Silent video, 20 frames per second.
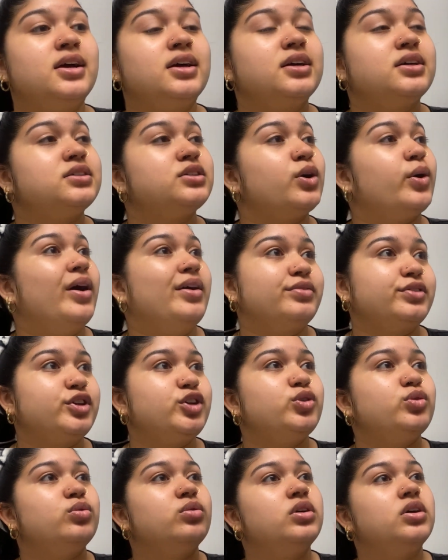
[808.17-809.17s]
So after
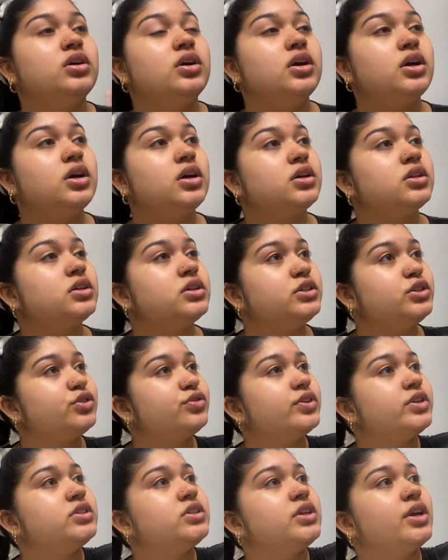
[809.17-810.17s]
you clean your
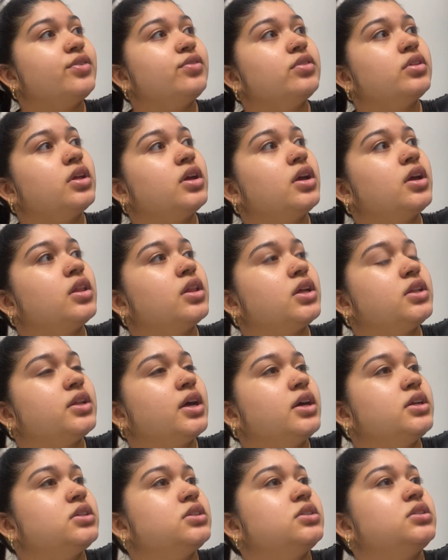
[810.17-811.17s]
face and everything, let
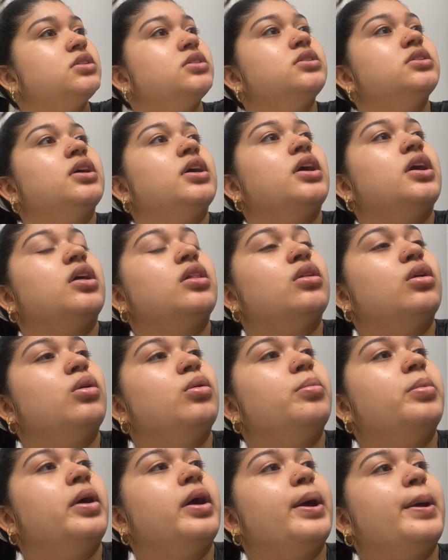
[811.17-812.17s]
that sit a little
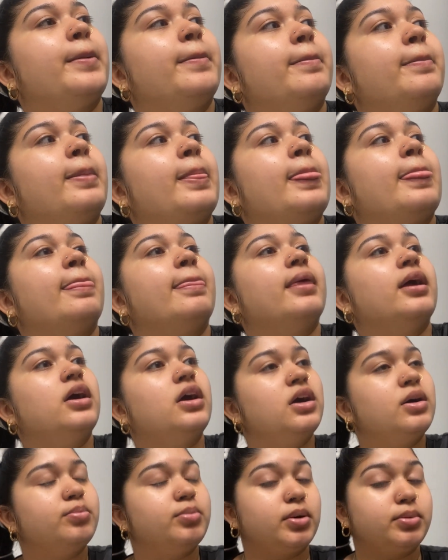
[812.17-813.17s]
bit.
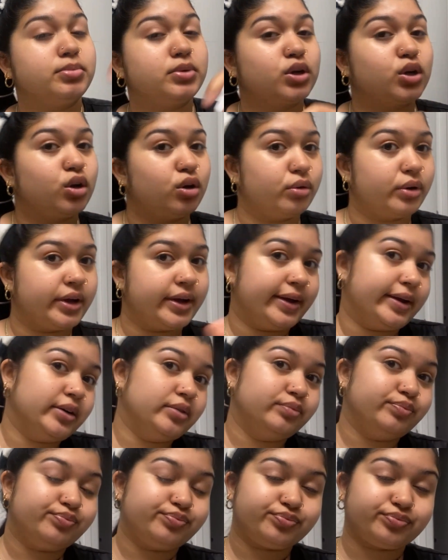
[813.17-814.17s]
I'm gonna go ahead
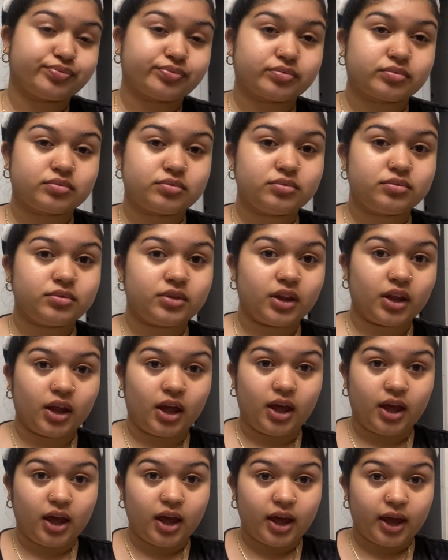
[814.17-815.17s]

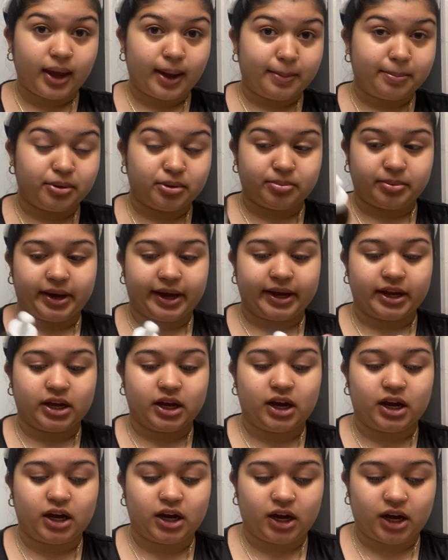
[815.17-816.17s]
and put my
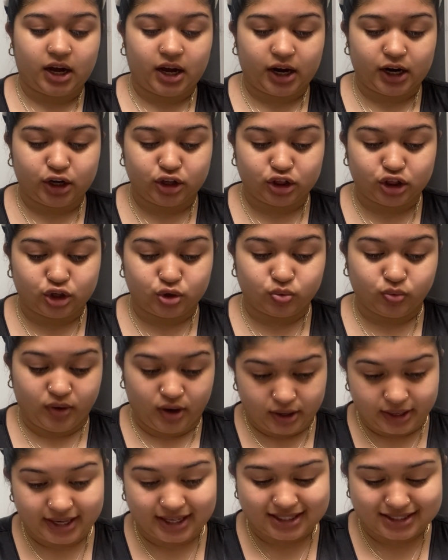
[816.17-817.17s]

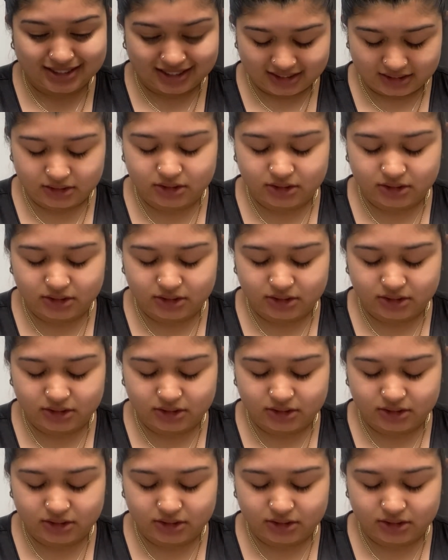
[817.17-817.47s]
hyaluronic